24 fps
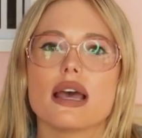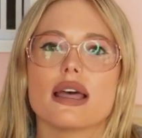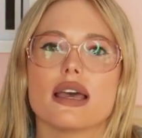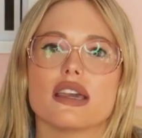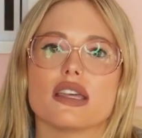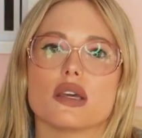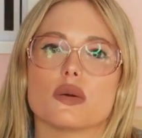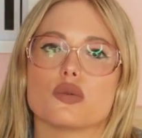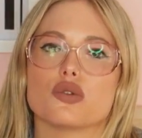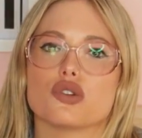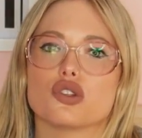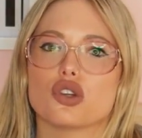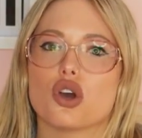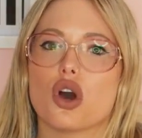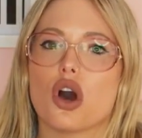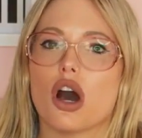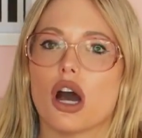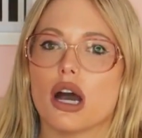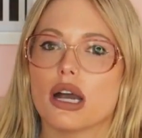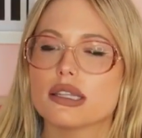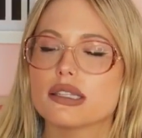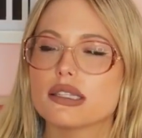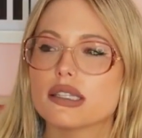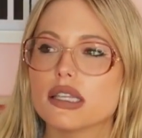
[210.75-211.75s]
Like there was
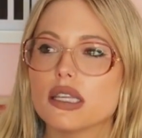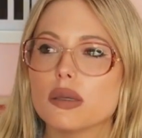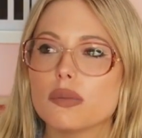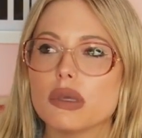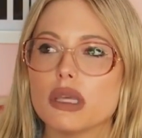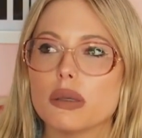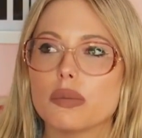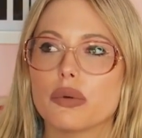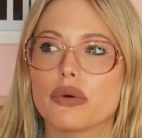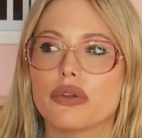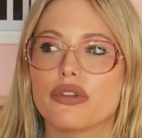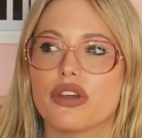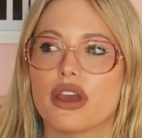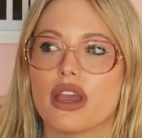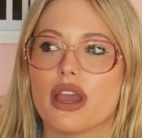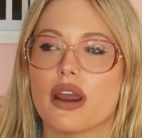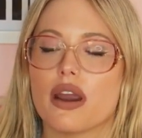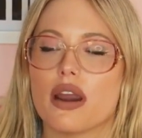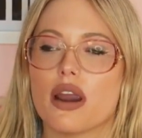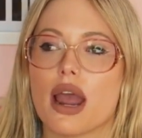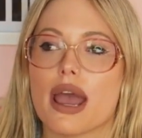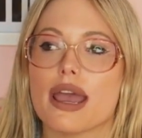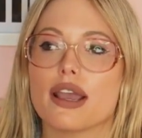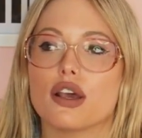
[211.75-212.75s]
constantly people
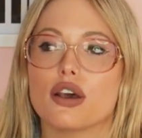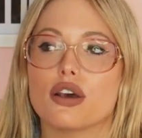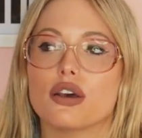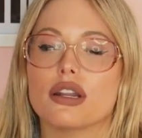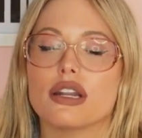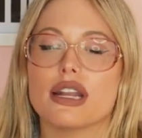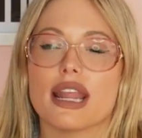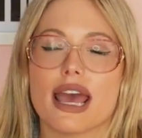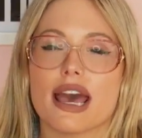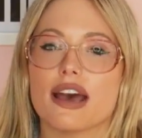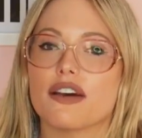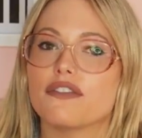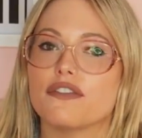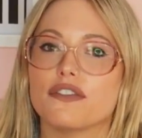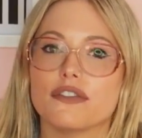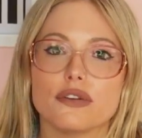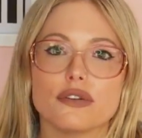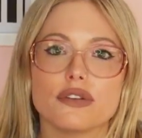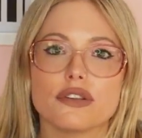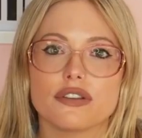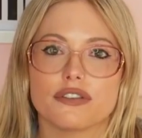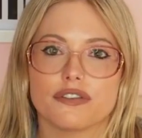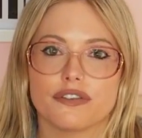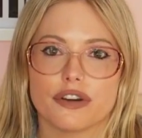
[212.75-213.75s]
there. I couldn't have
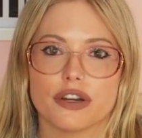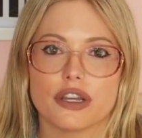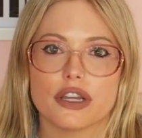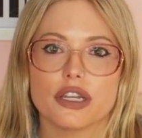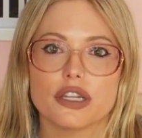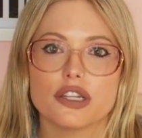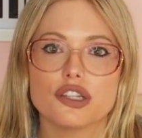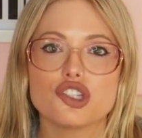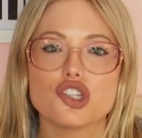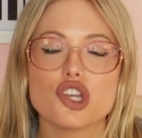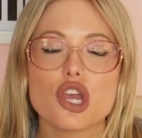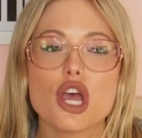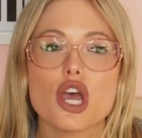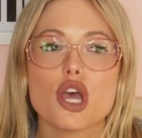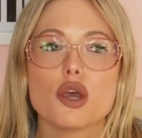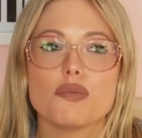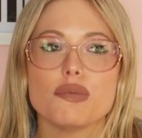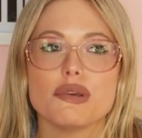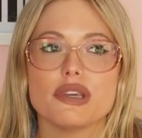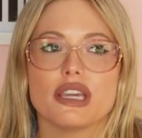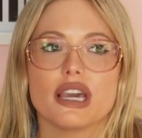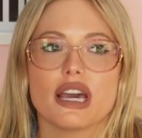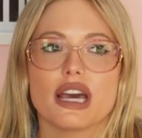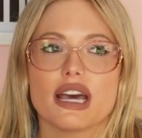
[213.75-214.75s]
food in the fridge
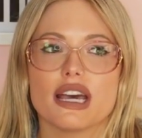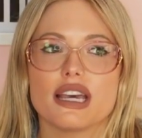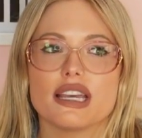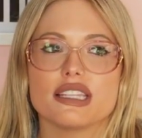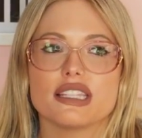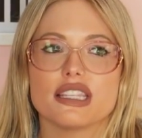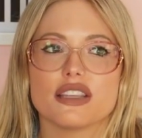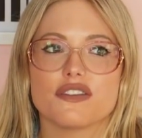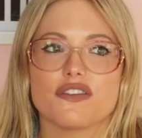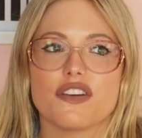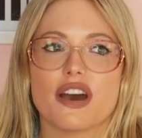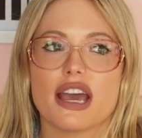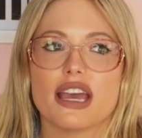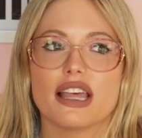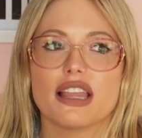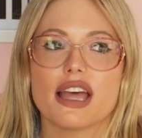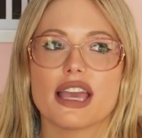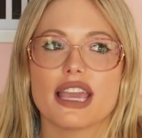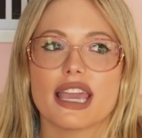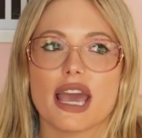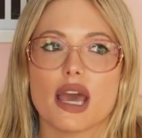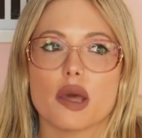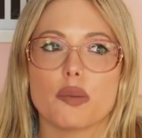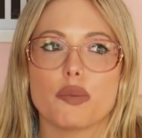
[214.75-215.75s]
because if I
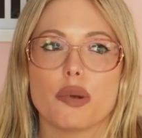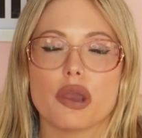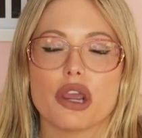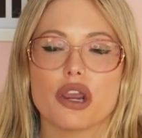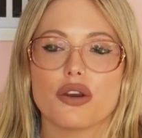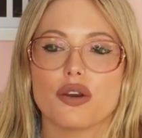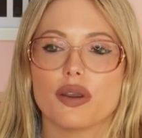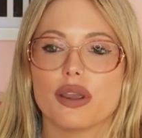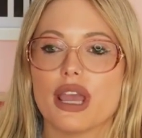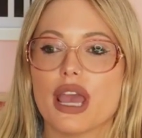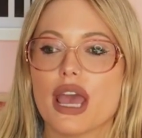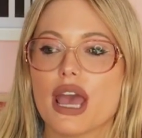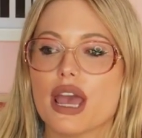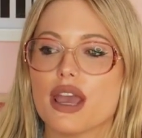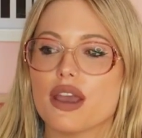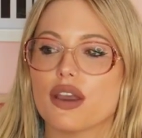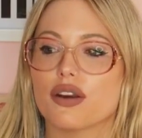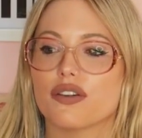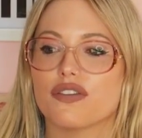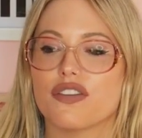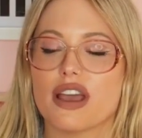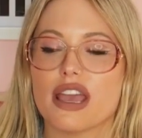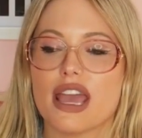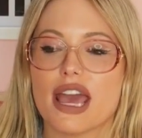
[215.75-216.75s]
like had Perrier
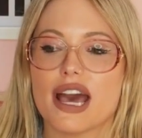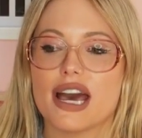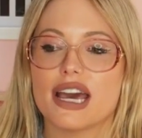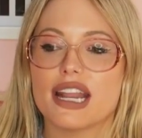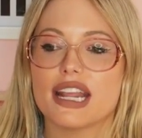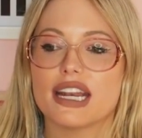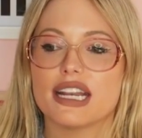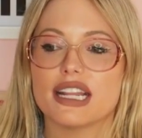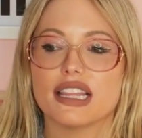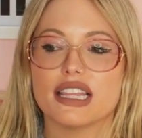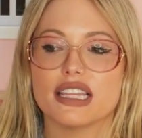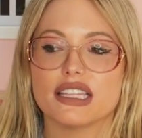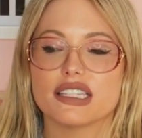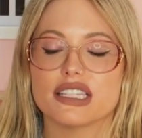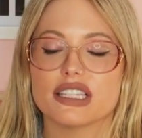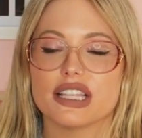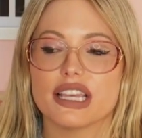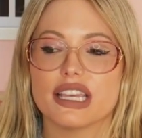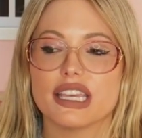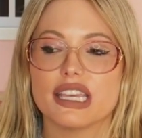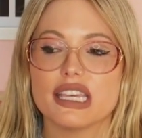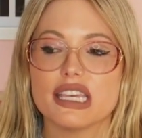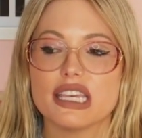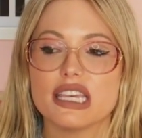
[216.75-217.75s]
or if I had anything to
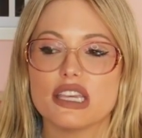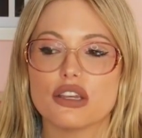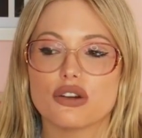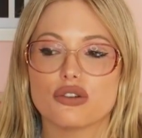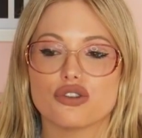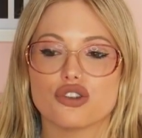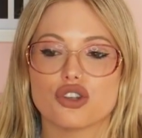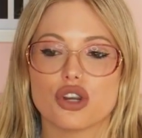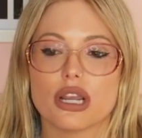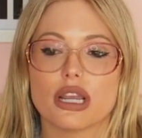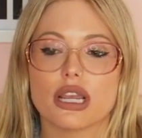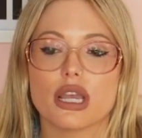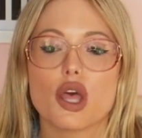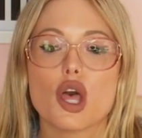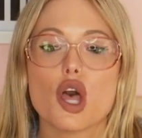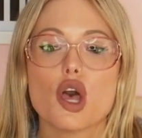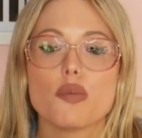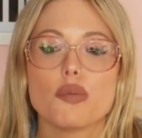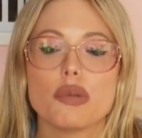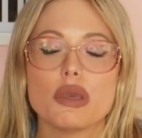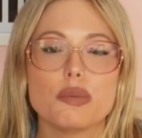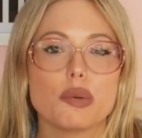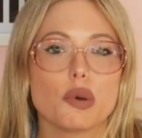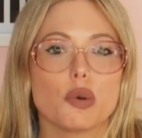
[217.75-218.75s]
like eat or drink,
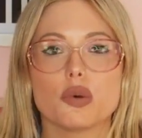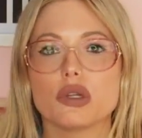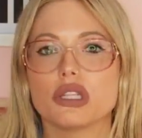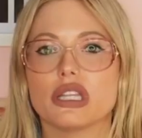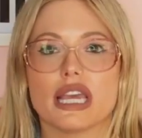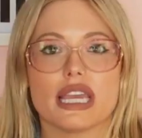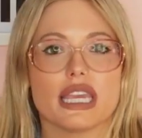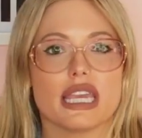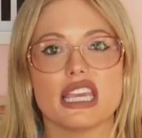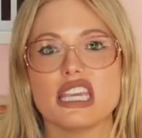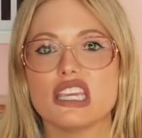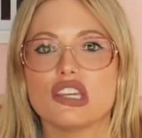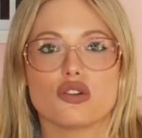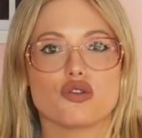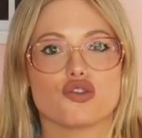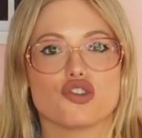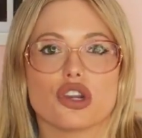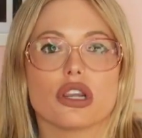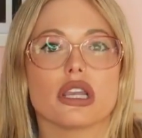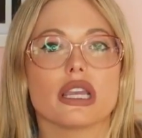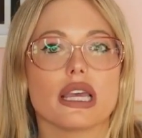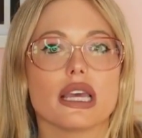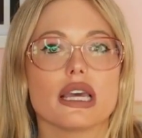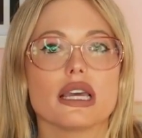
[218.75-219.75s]
people would like eat or
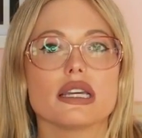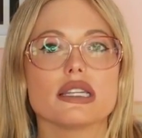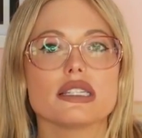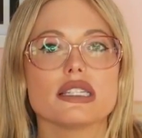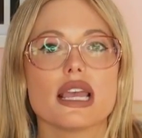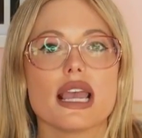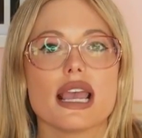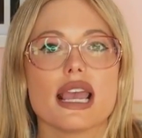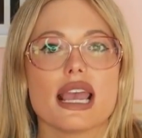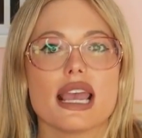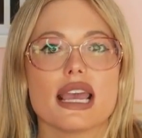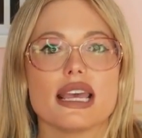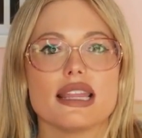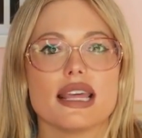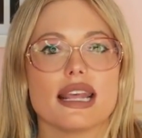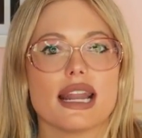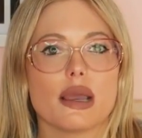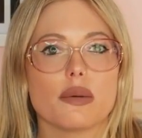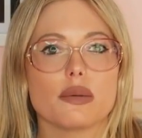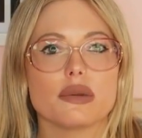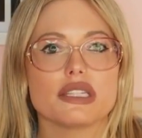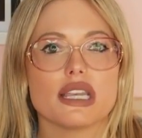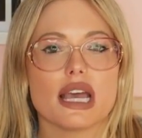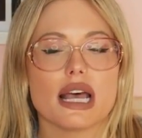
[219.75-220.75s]
drink it. And then
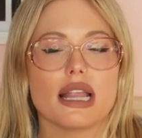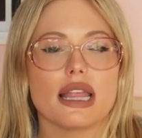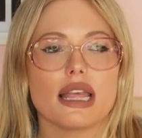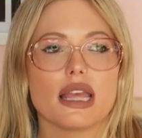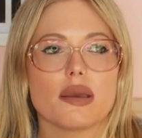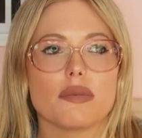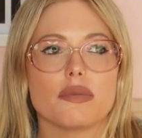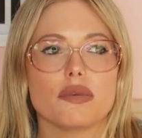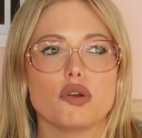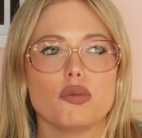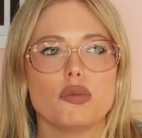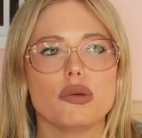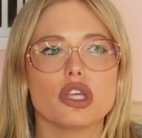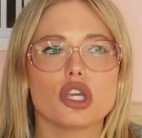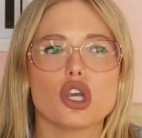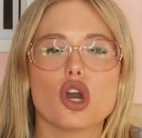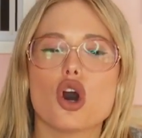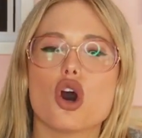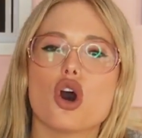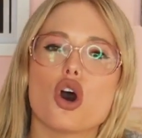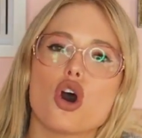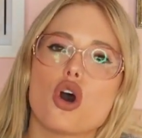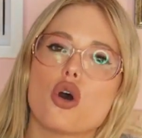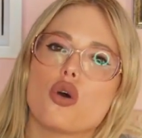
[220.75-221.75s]
I would tell him and he'd be like,
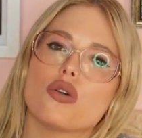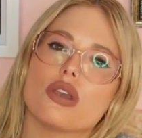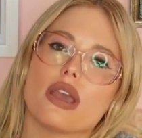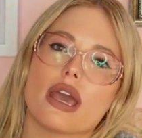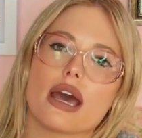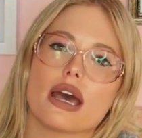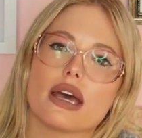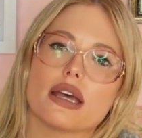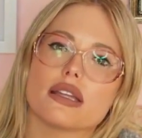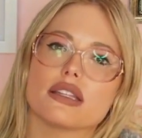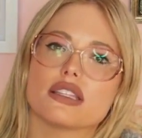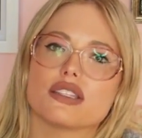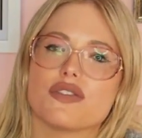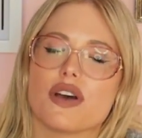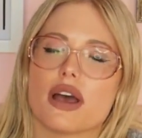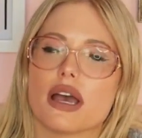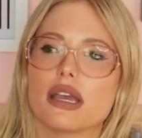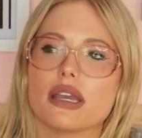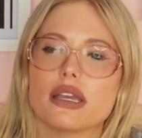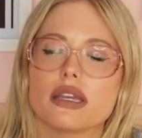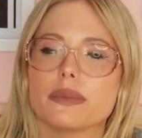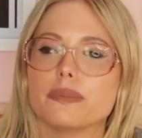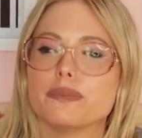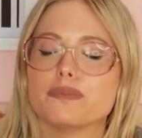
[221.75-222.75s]
"Oh, yeah, it's
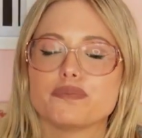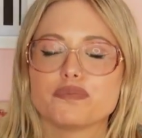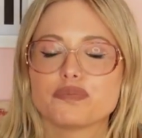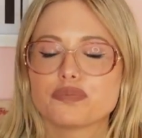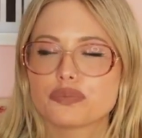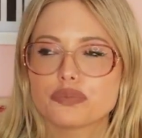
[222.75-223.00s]
fine."